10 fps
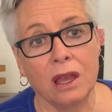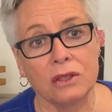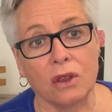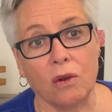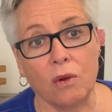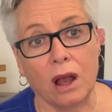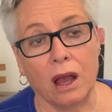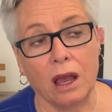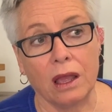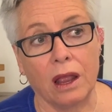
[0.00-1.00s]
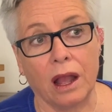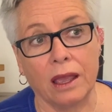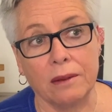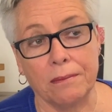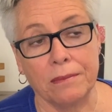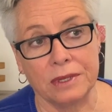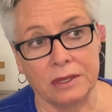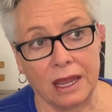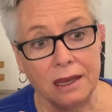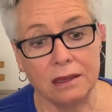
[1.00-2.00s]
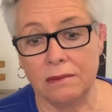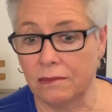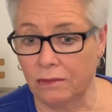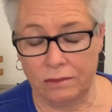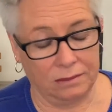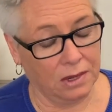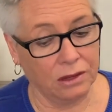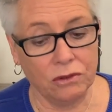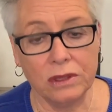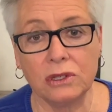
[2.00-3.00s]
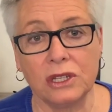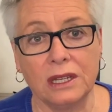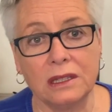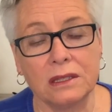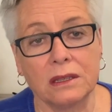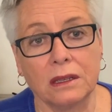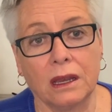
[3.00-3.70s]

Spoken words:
So I stayed under the sheets,